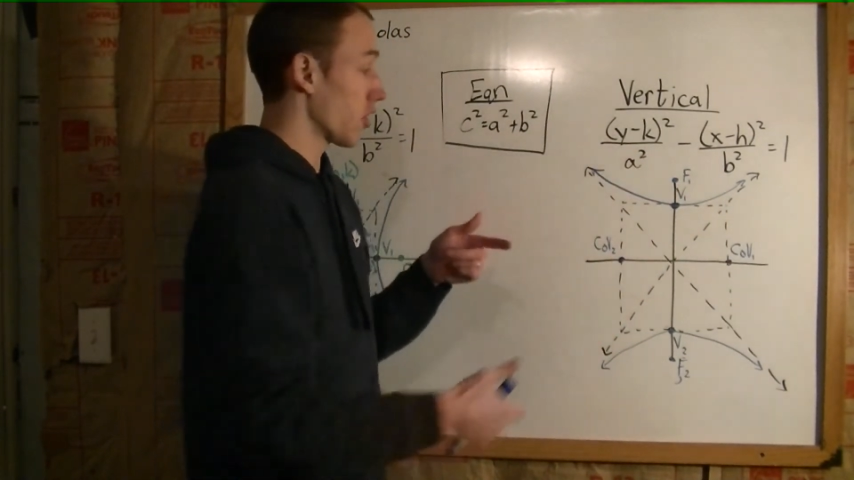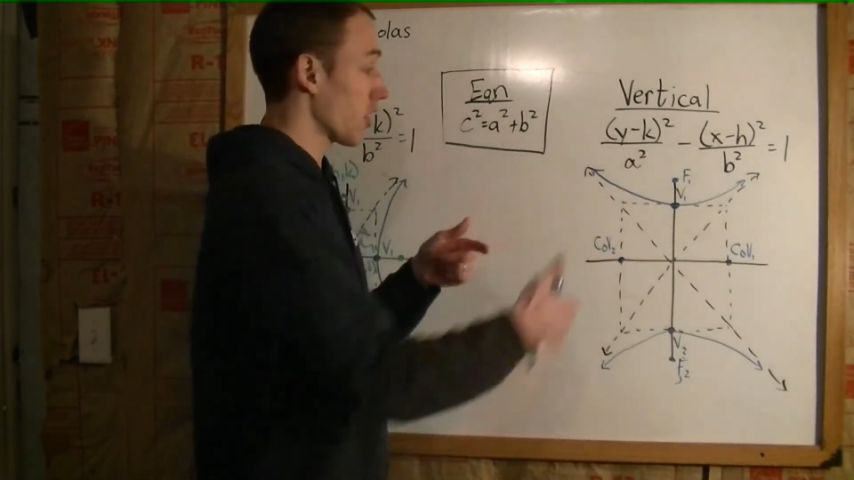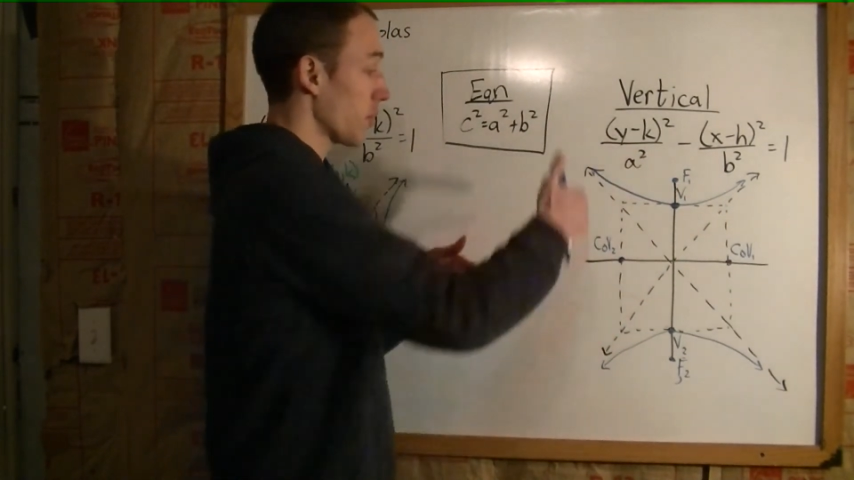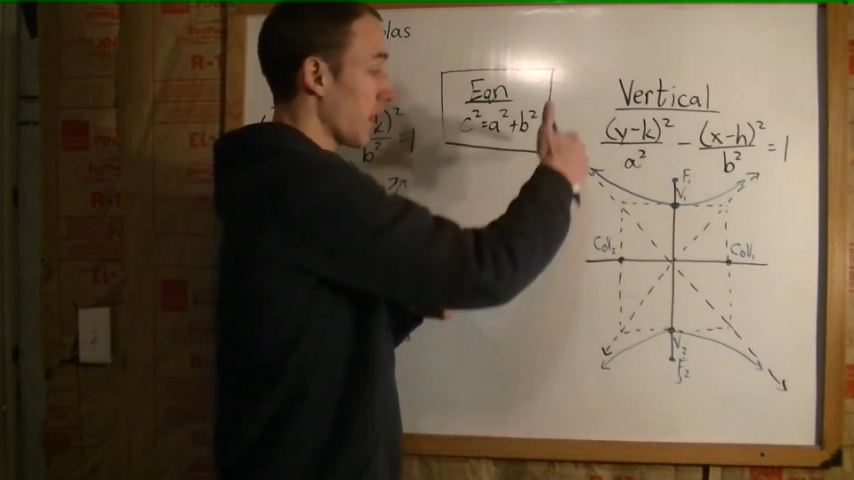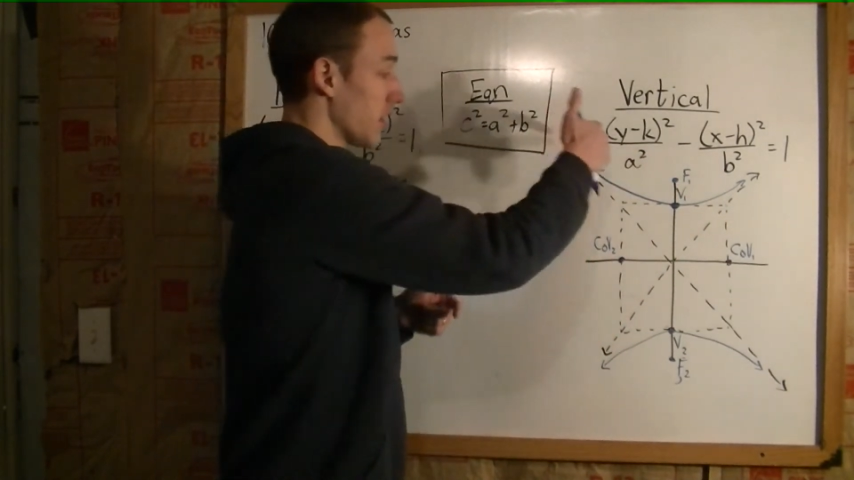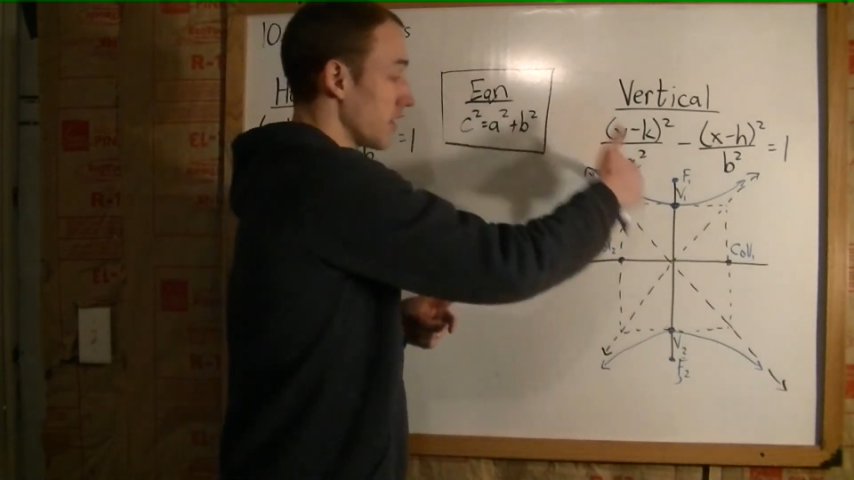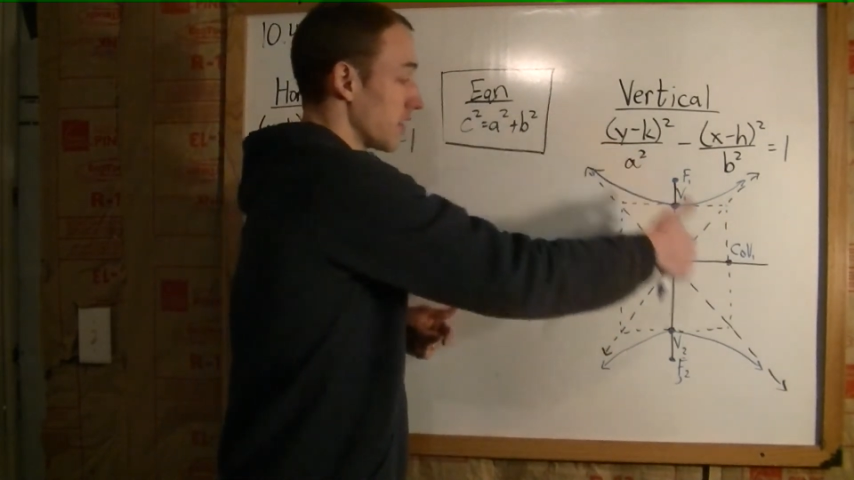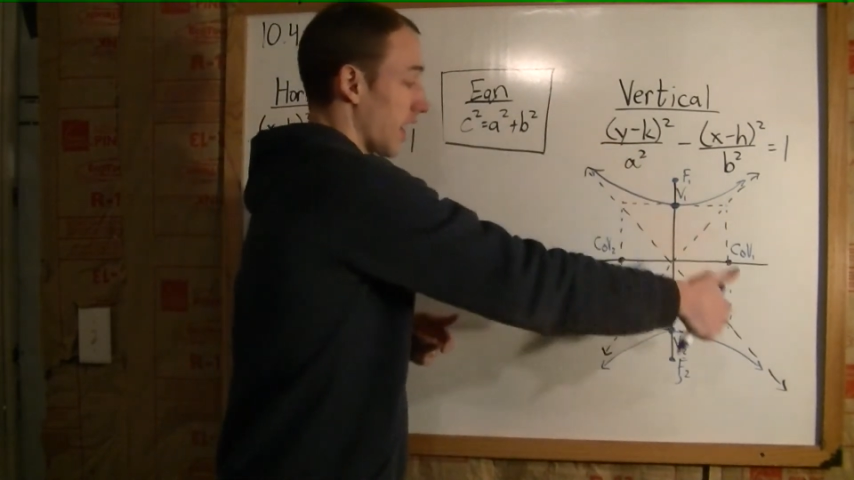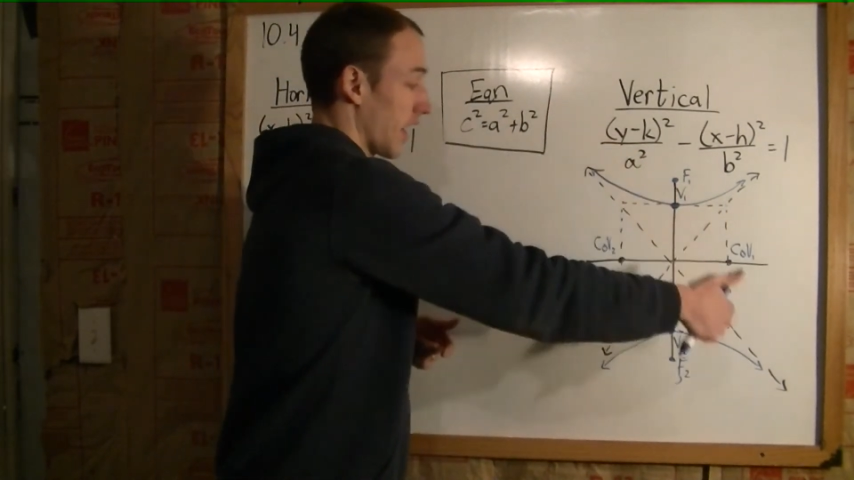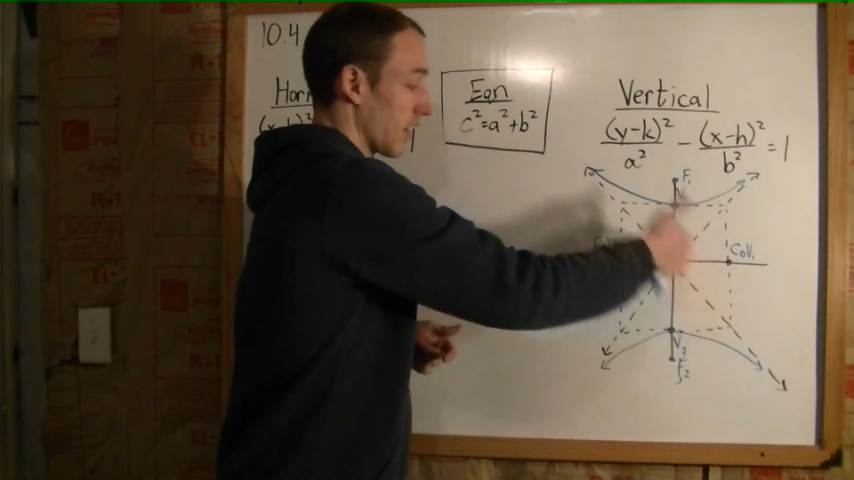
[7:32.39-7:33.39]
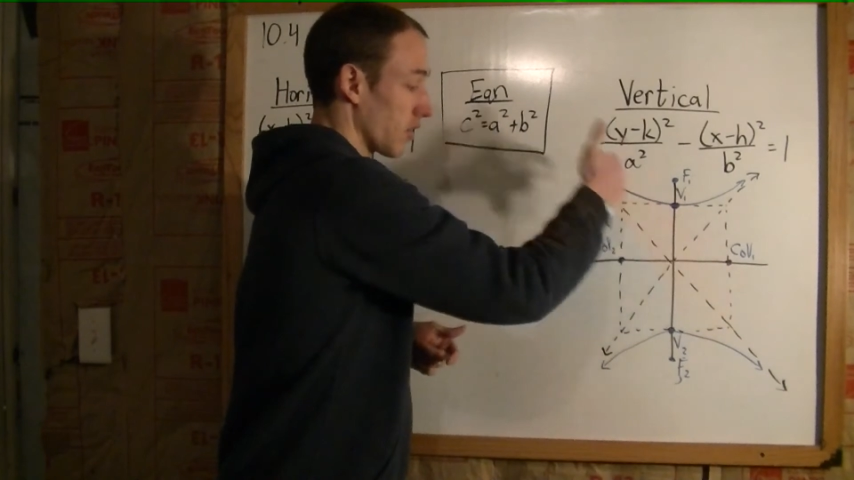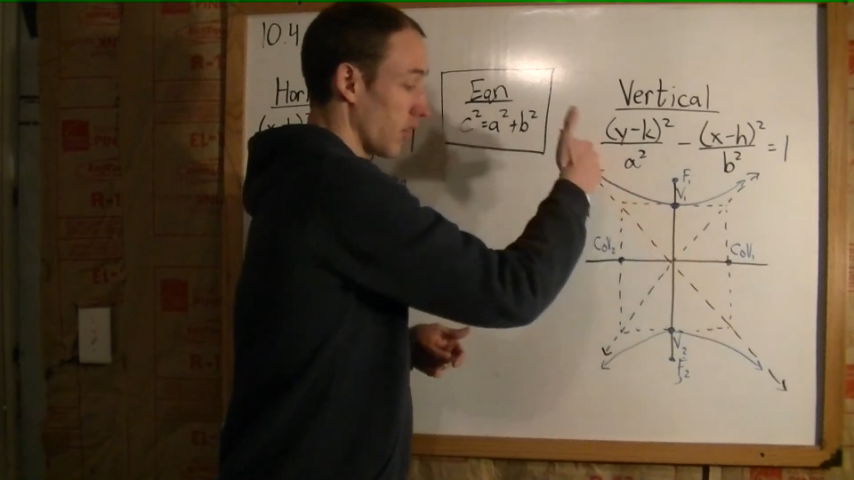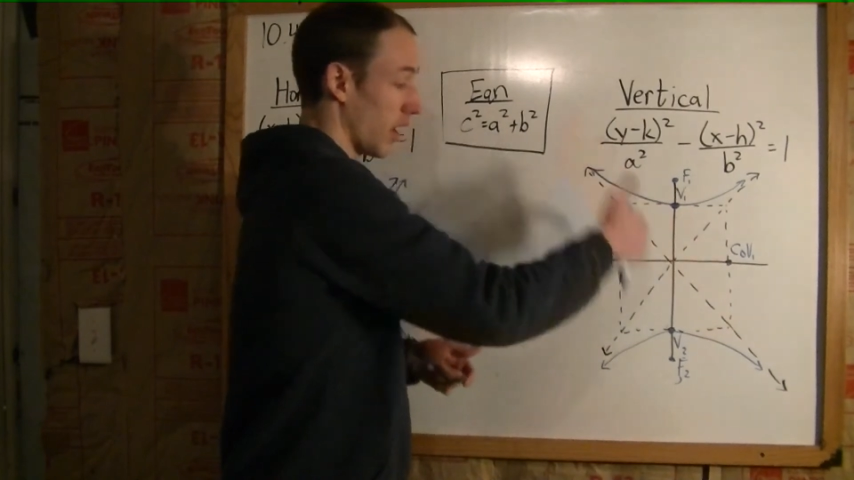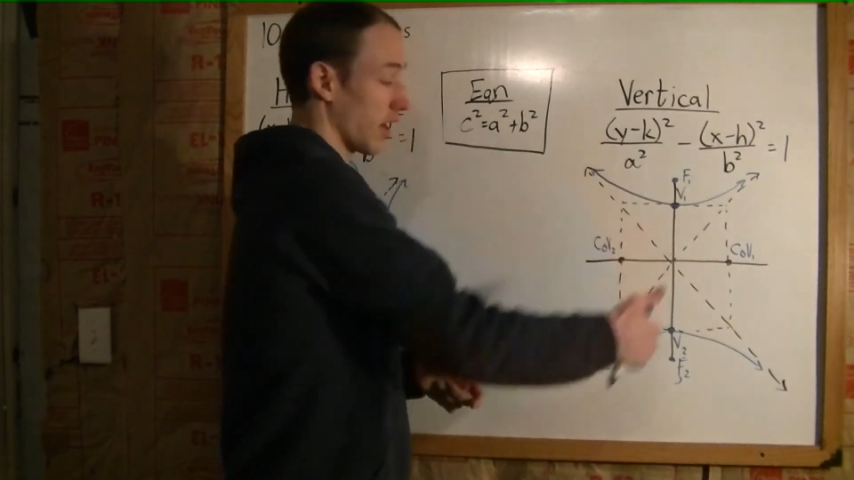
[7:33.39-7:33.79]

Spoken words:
to make these diagonal lines.